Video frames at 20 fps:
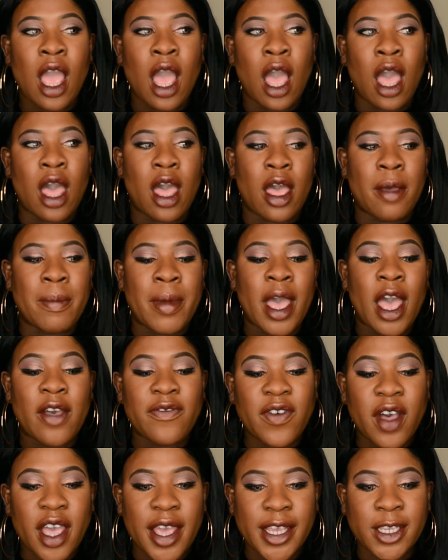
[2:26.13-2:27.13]
Have
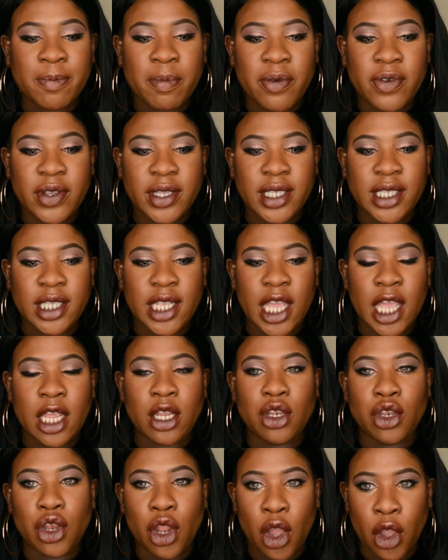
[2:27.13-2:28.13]
I experienced it?
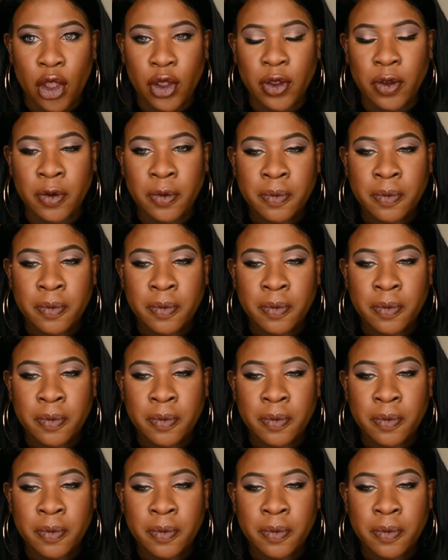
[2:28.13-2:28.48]
No.